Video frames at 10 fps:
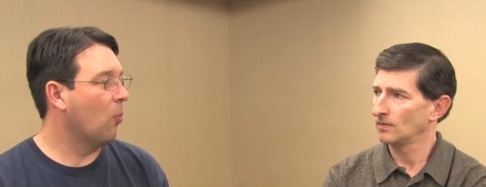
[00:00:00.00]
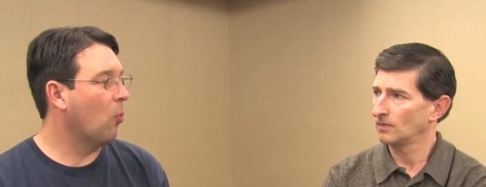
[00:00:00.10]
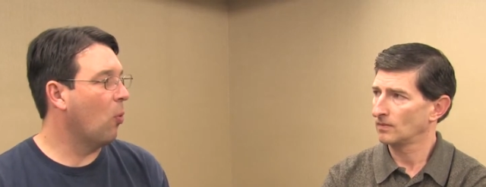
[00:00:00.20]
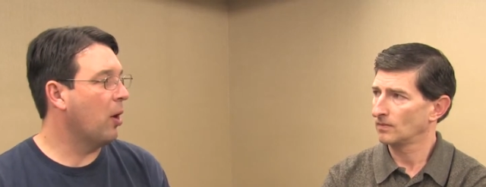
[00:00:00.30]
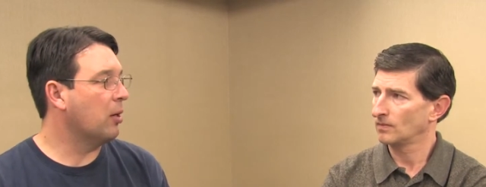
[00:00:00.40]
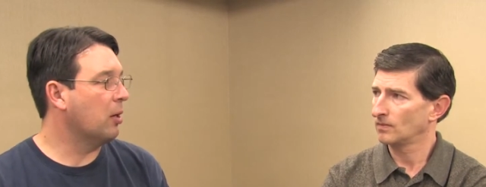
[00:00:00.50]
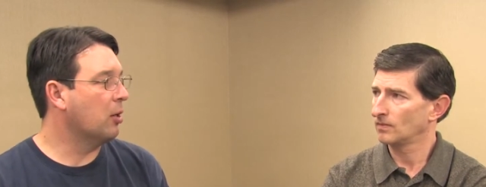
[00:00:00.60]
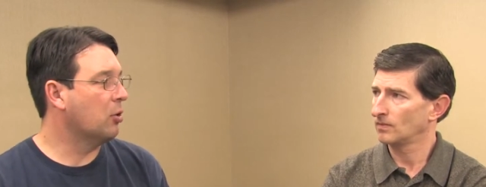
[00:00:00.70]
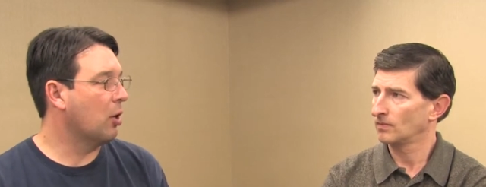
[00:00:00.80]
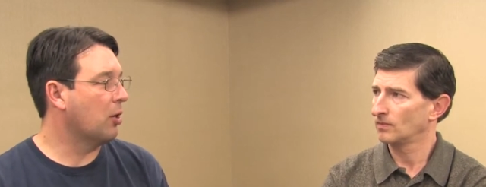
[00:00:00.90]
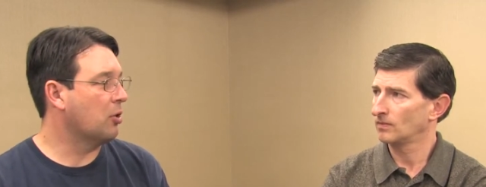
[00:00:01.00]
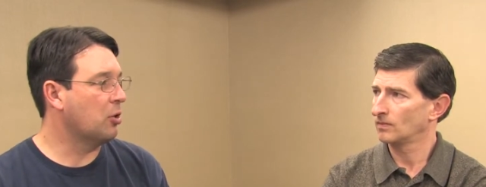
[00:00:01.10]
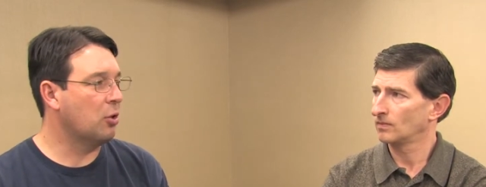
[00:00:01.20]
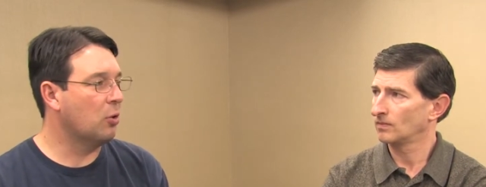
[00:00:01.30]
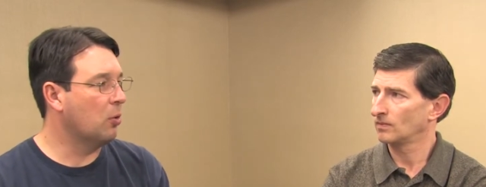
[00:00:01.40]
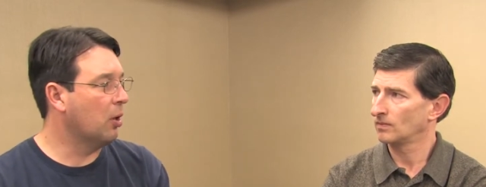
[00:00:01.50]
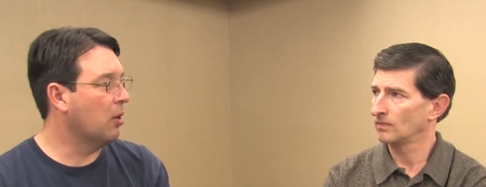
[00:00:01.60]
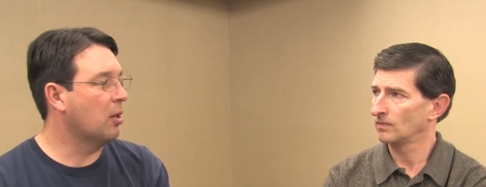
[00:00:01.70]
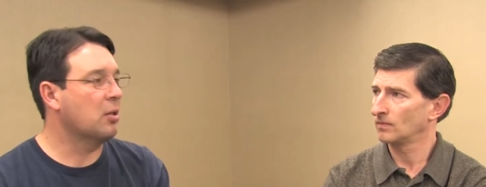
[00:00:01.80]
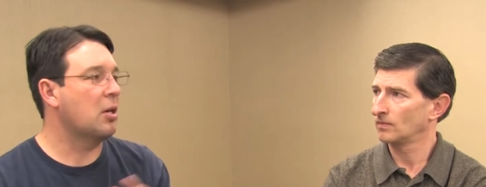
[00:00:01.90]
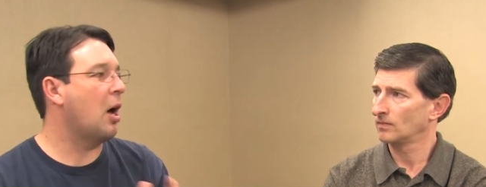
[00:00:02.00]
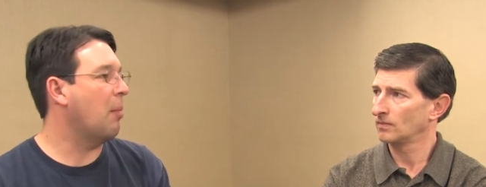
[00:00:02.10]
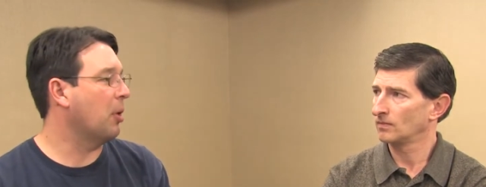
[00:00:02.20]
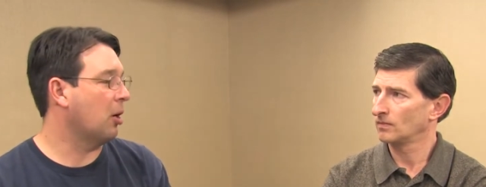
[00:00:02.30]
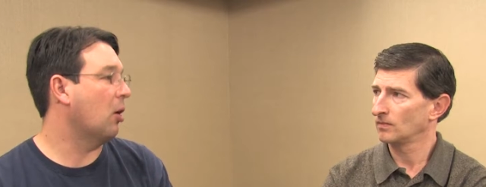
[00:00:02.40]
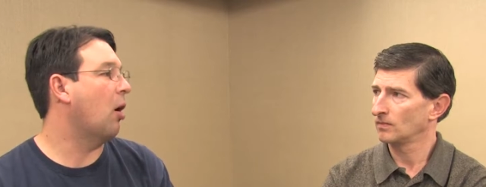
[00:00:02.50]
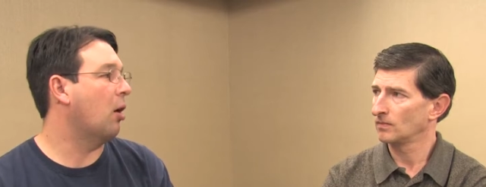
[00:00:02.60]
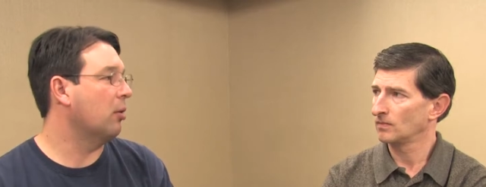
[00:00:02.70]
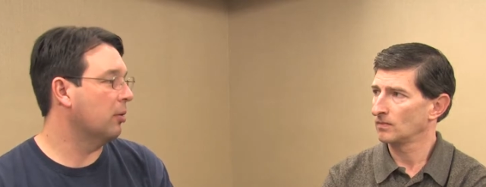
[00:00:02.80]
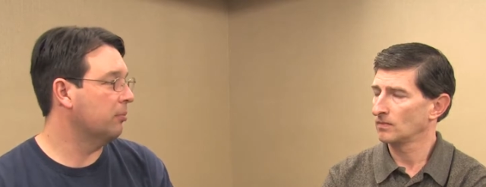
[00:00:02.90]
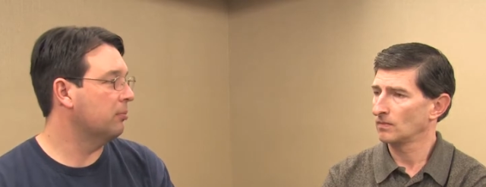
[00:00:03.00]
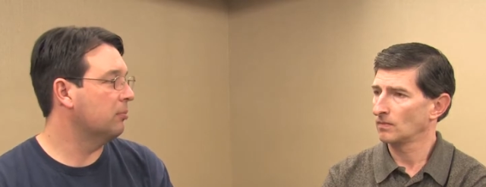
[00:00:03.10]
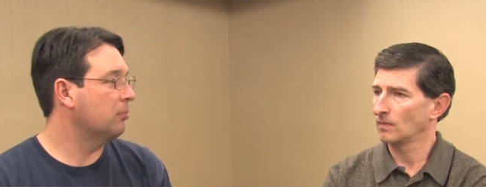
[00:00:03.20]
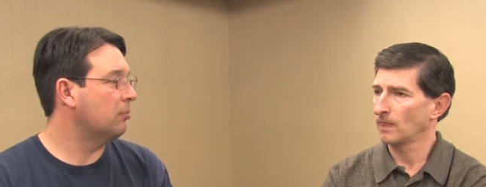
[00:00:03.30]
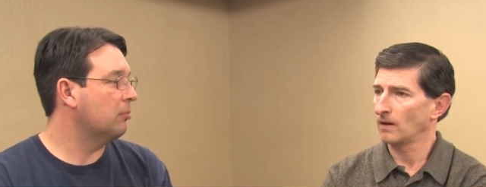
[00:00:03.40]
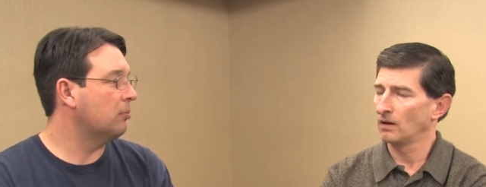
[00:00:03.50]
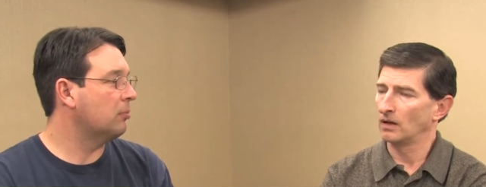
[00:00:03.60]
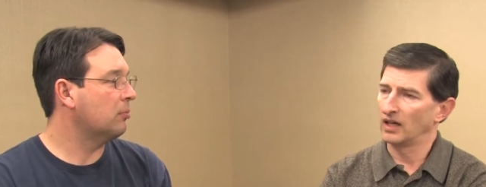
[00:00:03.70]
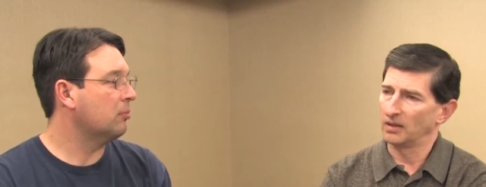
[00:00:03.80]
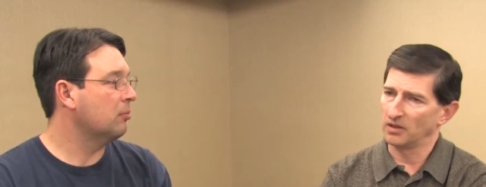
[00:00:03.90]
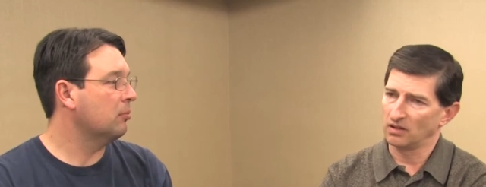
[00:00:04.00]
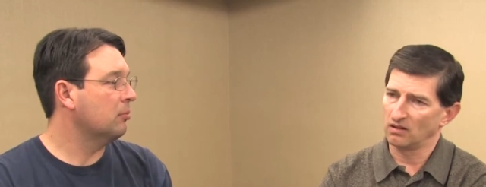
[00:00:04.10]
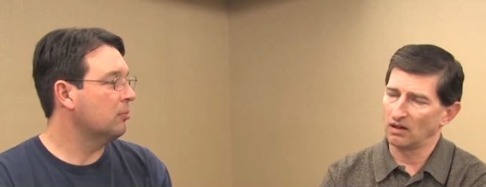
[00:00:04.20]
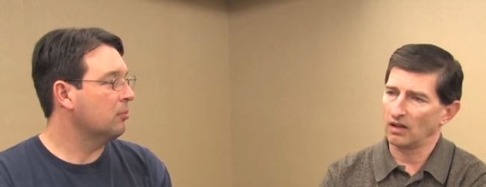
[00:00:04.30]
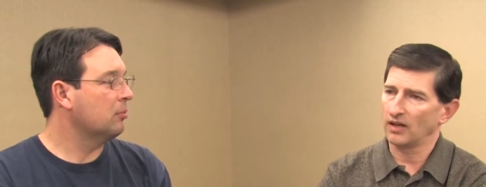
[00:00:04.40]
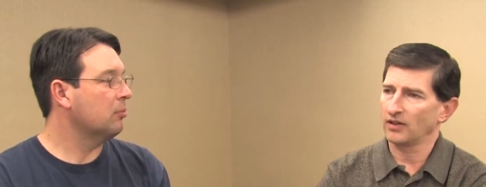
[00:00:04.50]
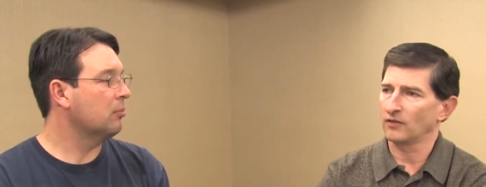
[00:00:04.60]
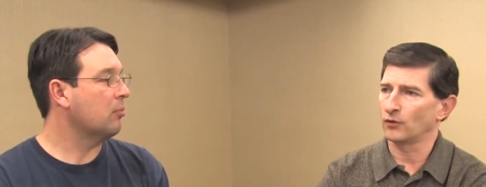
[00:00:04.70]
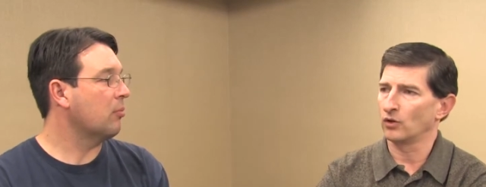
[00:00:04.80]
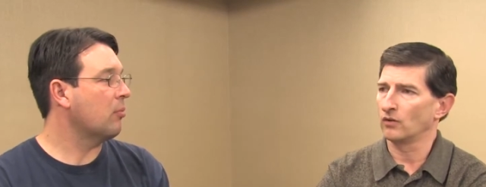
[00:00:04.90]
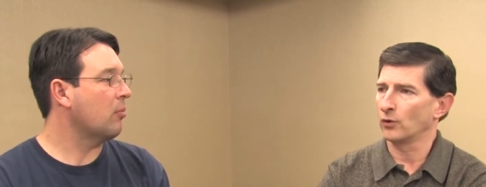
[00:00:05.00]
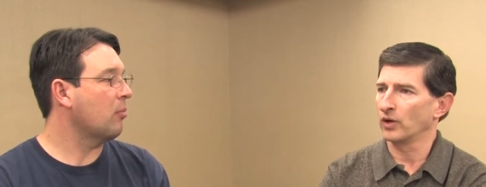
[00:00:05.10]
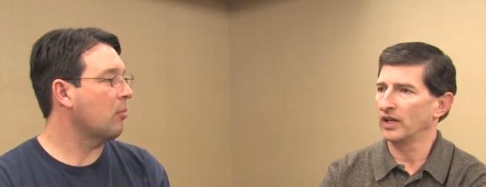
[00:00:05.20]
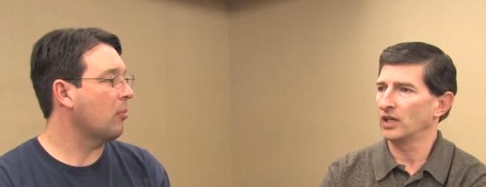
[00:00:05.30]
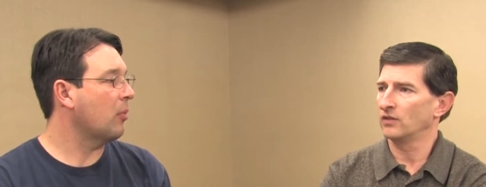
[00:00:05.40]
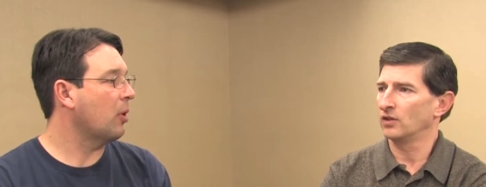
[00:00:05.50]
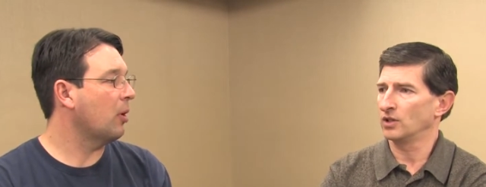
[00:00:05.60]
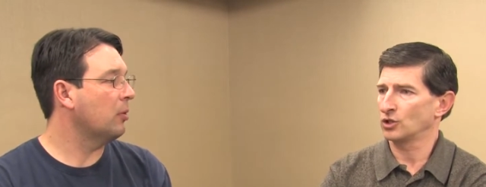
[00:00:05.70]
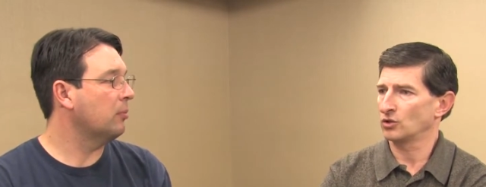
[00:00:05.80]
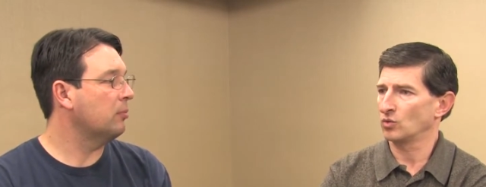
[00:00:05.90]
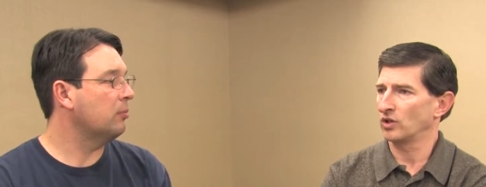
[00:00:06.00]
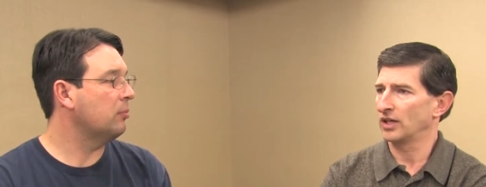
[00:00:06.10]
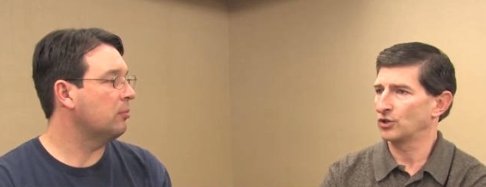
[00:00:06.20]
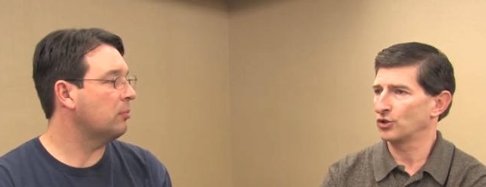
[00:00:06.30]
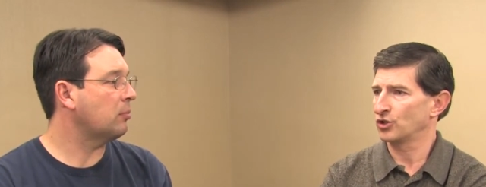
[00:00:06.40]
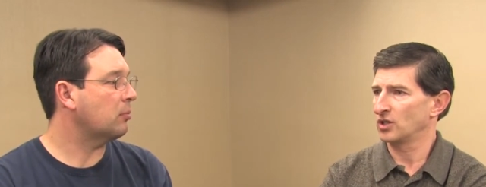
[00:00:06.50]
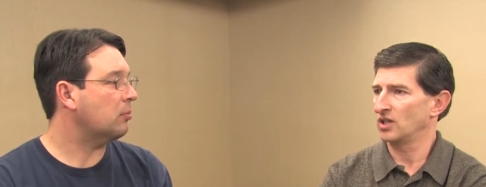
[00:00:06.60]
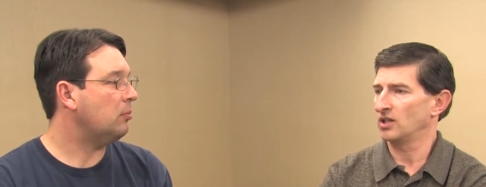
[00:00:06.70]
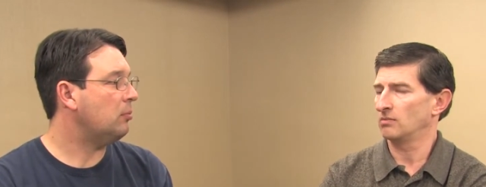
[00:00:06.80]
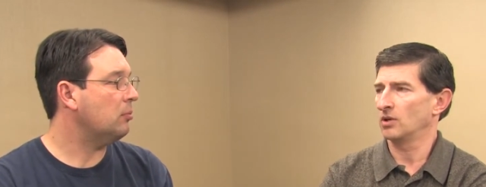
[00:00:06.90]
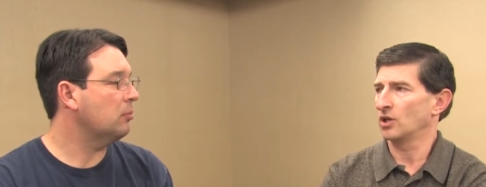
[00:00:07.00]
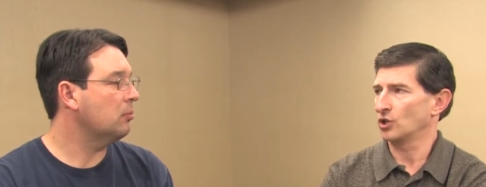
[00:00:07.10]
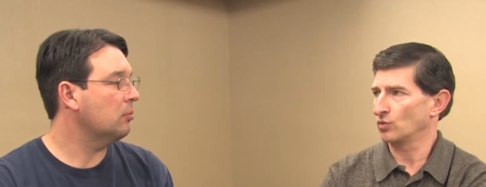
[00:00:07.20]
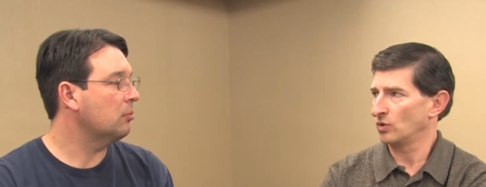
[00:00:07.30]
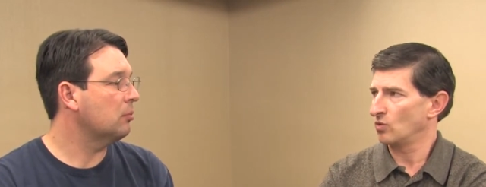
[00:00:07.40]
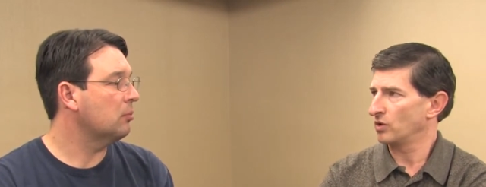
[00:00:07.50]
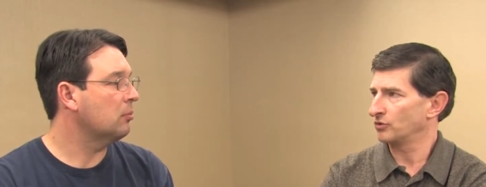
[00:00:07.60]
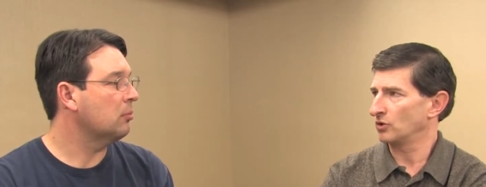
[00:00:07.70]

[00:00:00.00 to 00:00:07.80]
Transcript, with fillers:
Speaker 1: what interests you in this topic at all? I mean, I think for, for any of
Speaker 2: us, we're interested in it because we want